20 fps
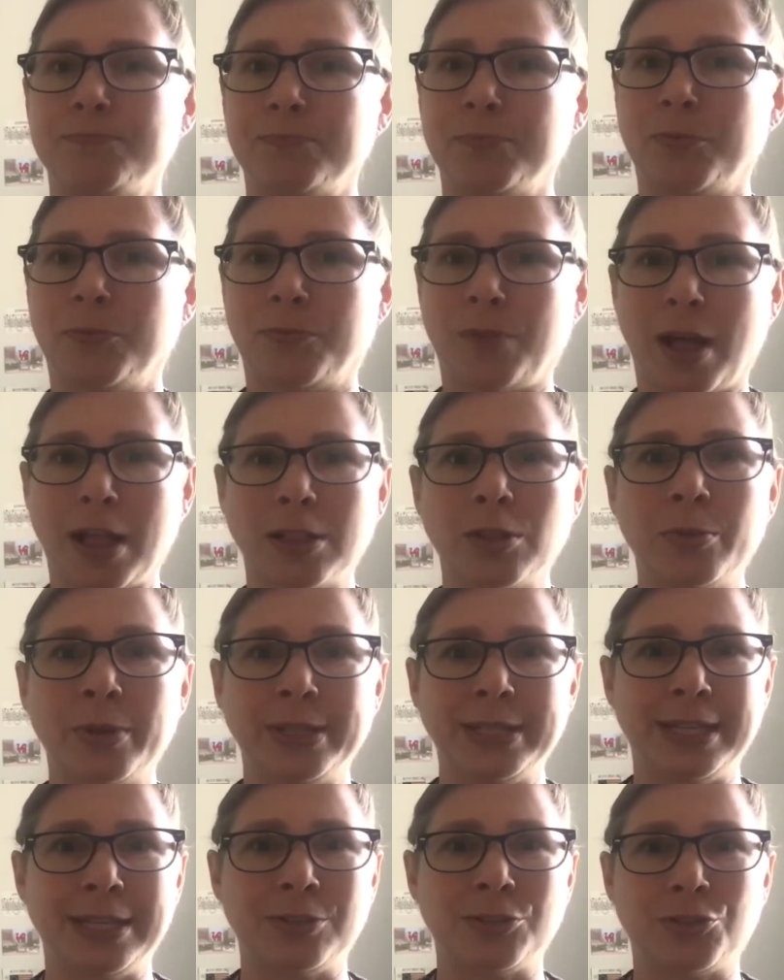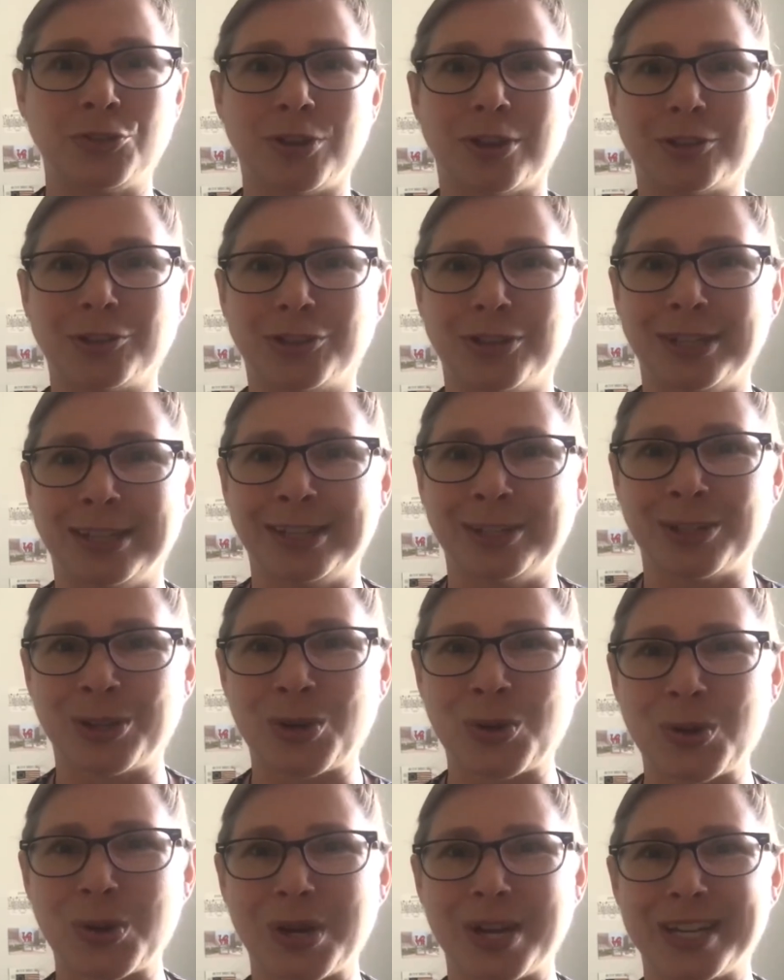following the instruction in the
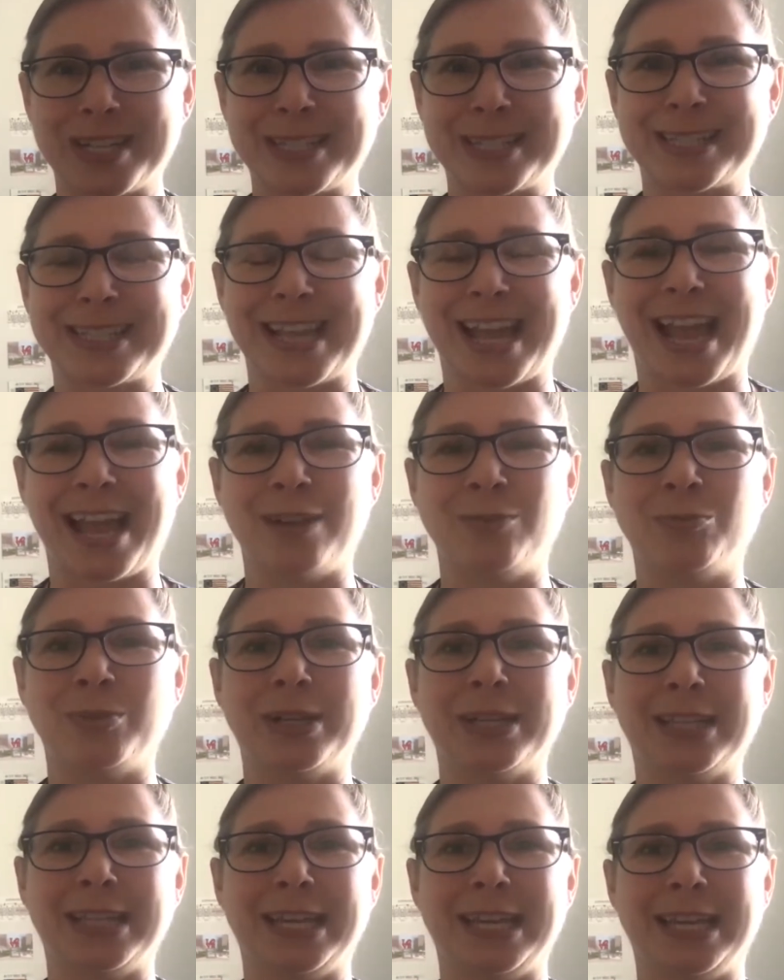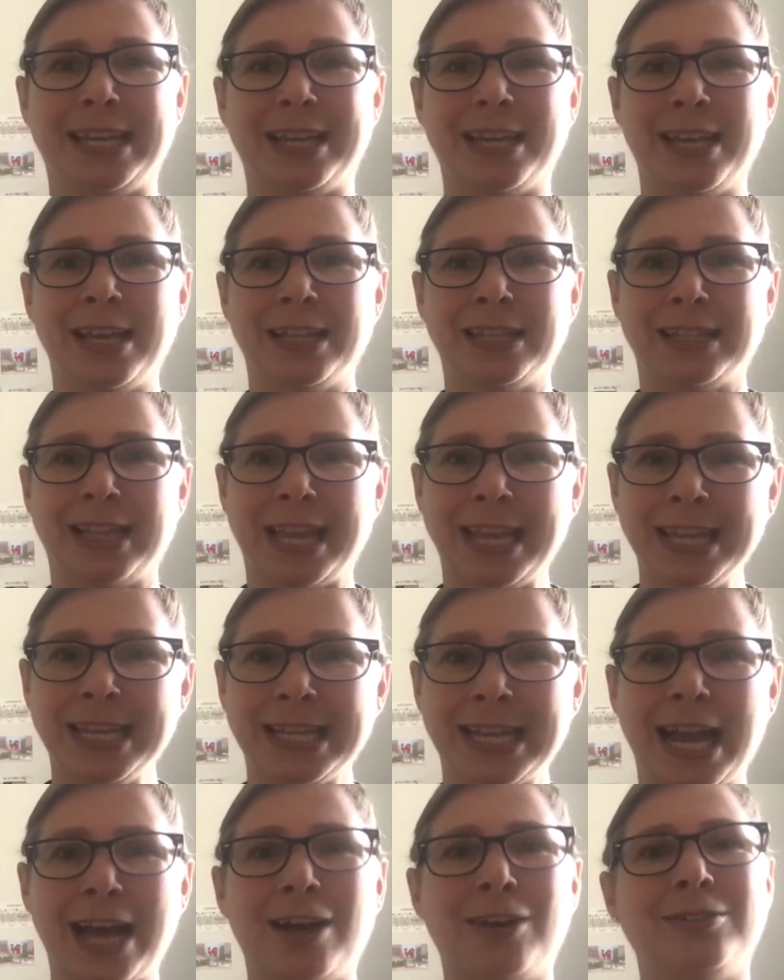course and really laying
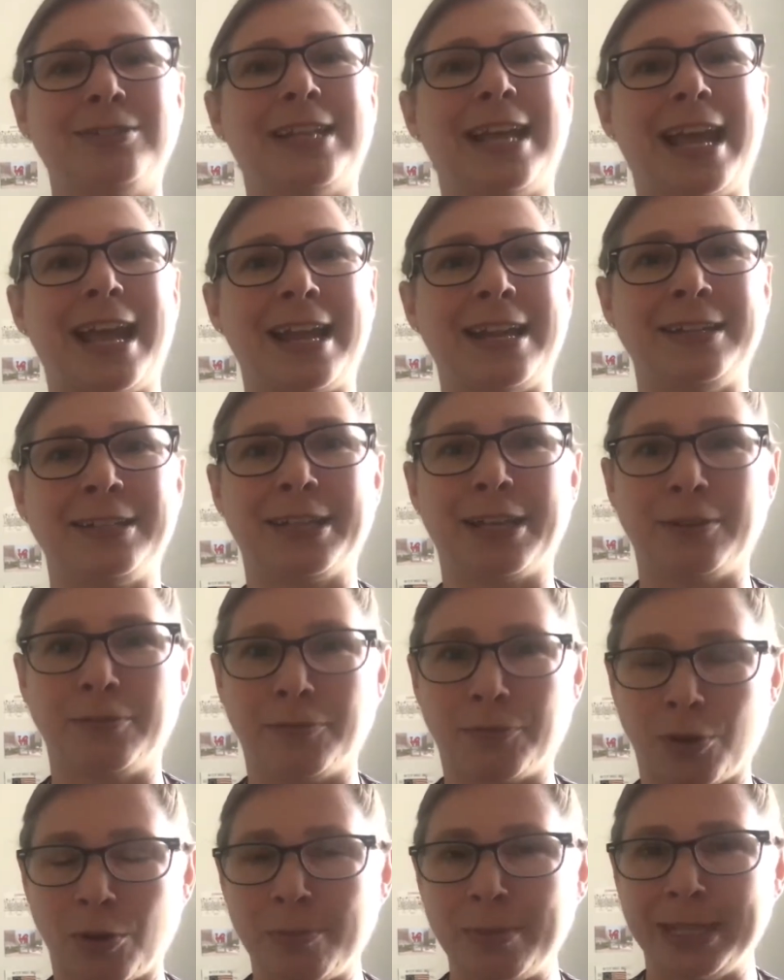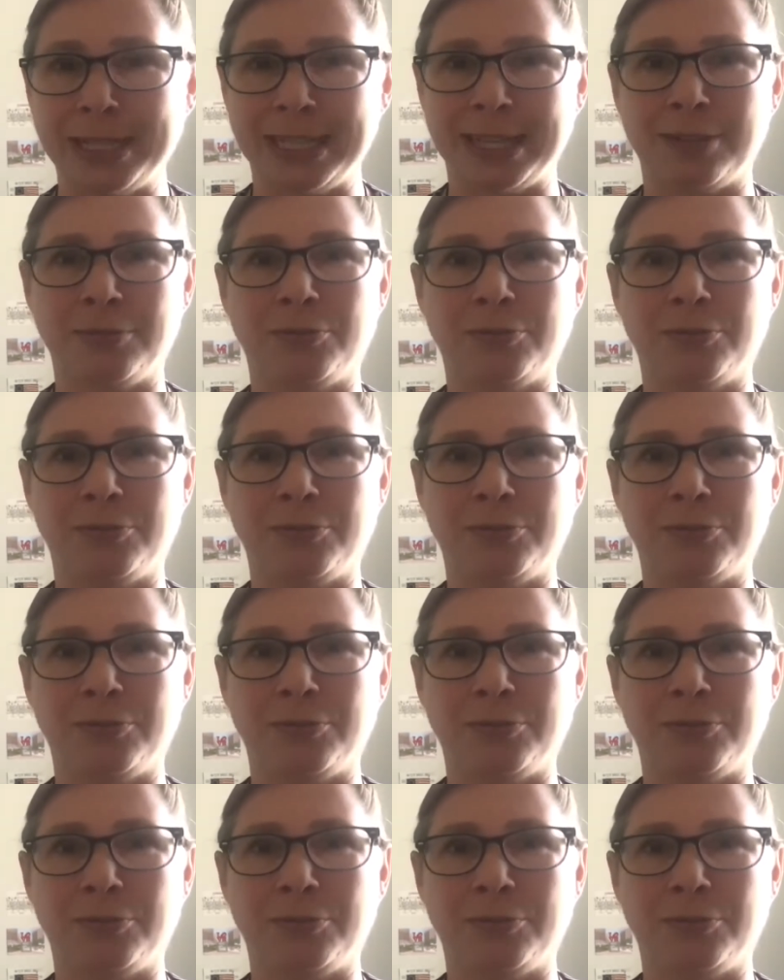it out and confirming the